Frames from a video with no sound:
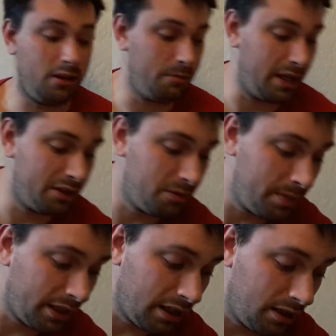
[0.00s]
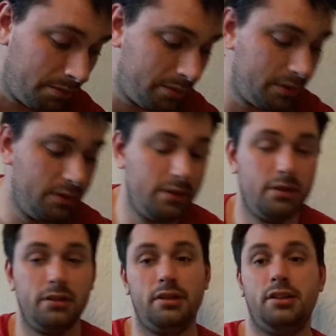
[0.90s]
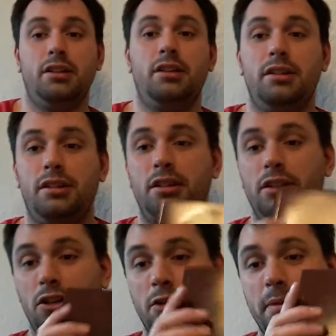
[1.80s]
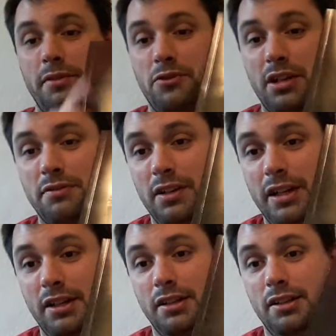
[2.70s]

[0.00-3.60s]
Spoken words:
I managed to pick up a copy of Dreadfleet.